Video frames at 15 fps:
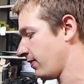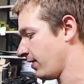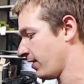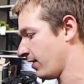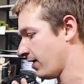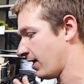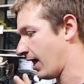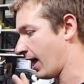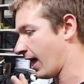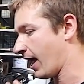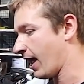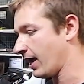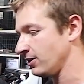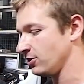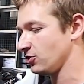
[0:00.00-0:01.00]
The
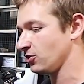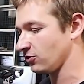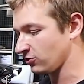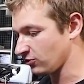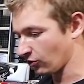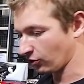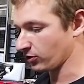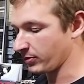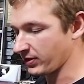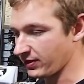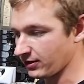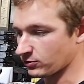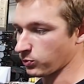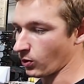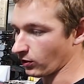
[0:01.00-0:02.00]
engine's not going to be
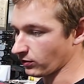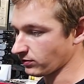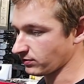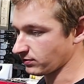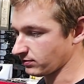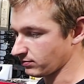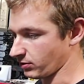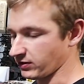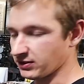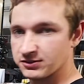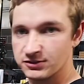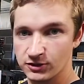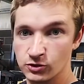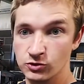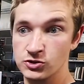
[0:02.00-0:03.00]
this one, but
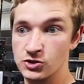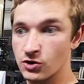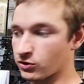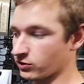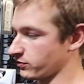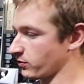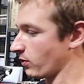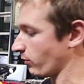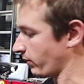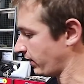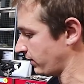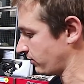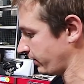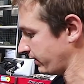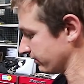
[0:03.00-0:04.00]
this is a good donor for what
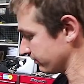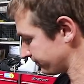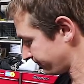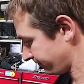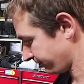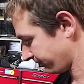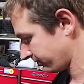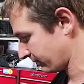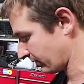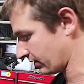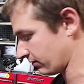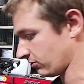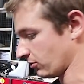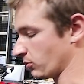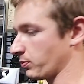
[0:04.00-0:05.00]
we're doing.
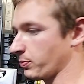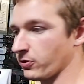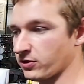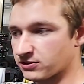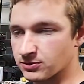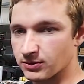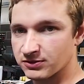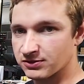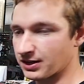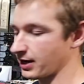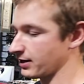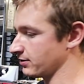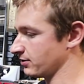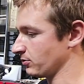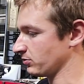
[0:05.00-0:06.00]
So we'll put this to one
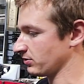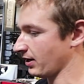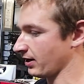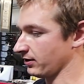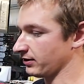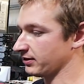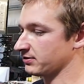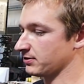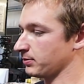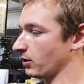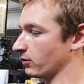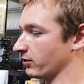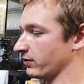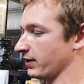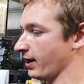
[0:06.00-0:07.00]
side and use that, at least a
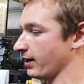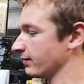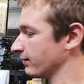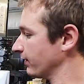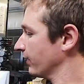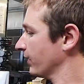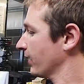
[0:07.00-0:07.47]
block on the head.